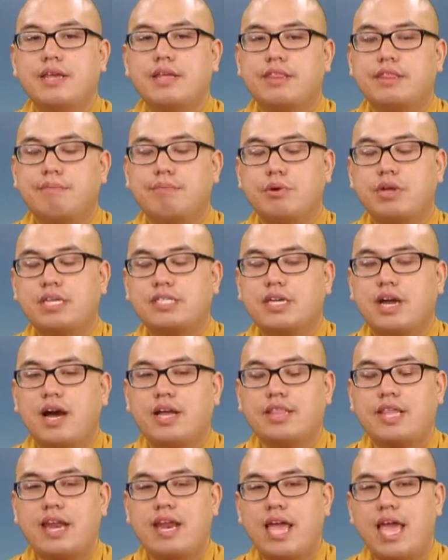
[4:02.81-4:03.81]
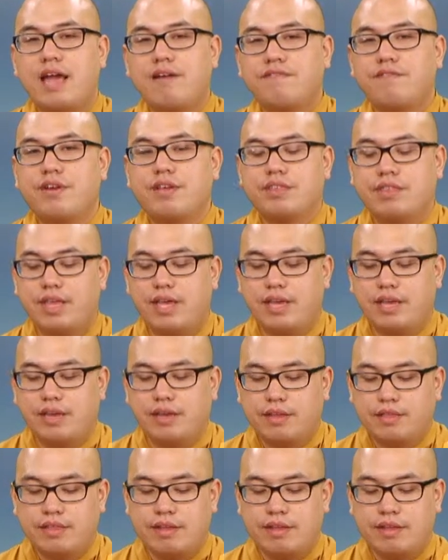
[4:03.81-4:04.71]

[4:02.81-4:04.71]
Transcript: the Buddha taught that everything